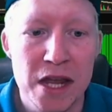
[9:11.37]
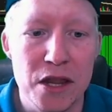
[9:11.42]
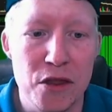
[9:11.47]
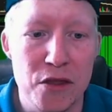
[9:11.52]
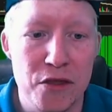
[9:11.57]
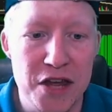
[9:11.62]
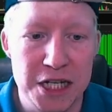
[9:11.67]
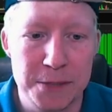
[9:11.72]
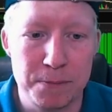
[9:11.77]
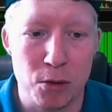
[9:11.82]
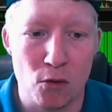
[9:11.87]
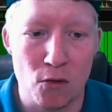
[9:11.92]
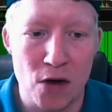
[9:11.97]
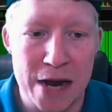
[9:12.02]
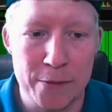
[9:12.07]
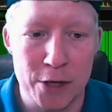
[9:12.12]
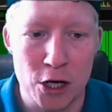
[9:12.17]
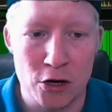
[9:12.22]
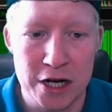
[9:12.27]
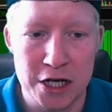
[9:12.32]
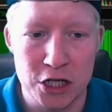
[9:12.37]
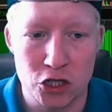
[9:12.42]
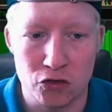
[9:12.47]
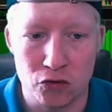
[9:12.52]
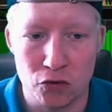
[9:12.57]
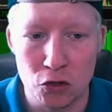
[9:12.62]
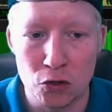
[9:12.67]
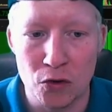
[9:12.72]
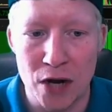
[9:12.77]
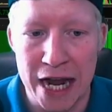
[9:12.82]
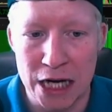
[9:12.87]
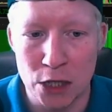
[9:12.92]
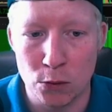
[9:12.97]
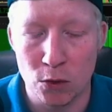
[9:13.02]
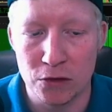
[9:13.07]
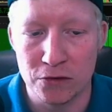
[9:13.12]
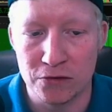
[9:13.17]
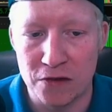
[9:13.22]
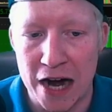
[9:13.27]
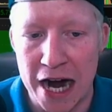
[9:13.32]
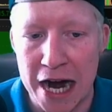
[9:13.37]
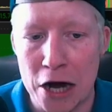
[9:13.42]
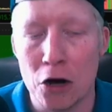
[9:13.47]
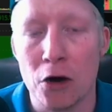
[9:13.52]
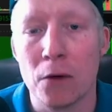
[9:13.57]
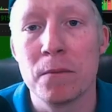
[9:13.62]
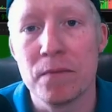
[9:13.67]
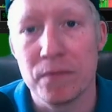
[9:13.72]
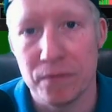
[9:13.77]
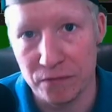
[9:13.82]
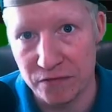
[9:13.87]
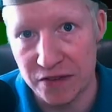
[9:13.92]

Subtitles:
this parameter is true and will fire